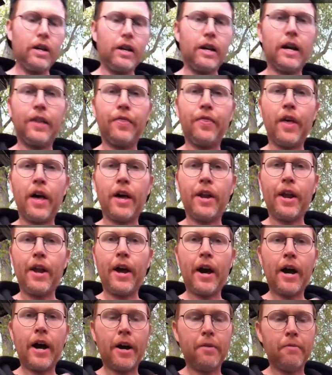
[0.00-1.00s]
And then
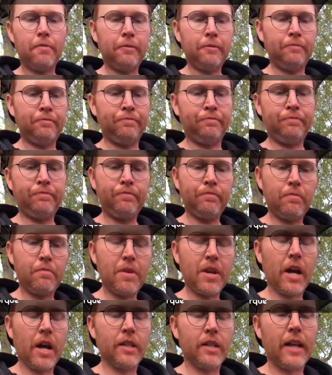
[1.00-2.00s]

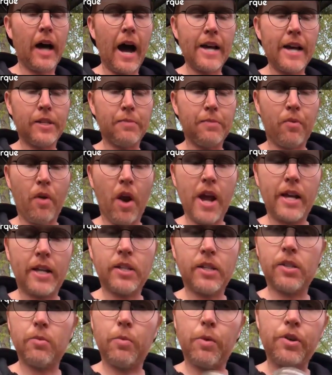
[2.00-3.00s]
because the ice breaks
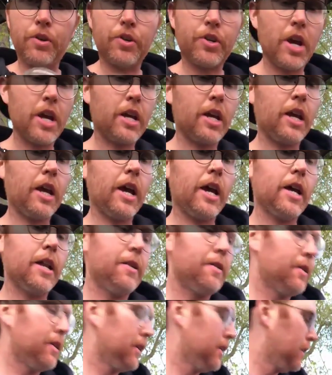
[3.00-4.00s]
when you're shaking it,
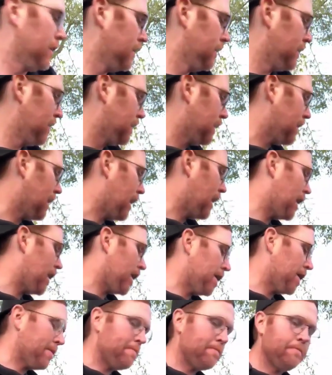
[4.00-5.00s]

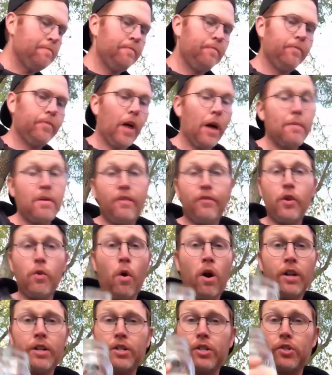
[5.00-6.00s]
if you
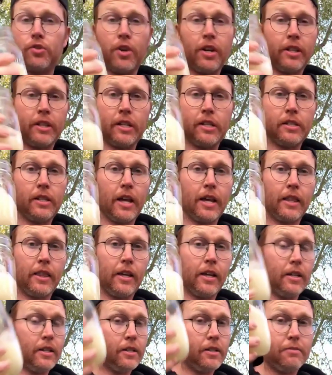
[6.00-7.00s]
want to just drink this like
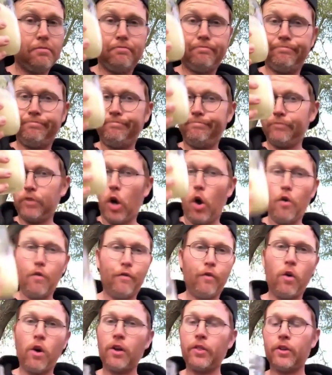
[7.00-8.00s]
this, go
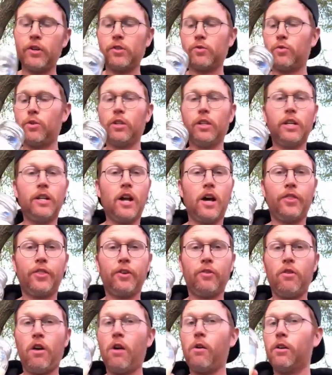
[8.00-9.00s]
for it. There's really
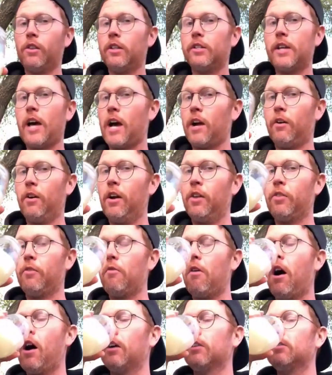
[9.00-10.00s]
nothing wrong with a daiquiri on the
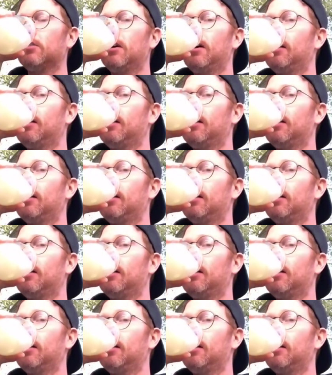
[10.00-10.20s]
rocks.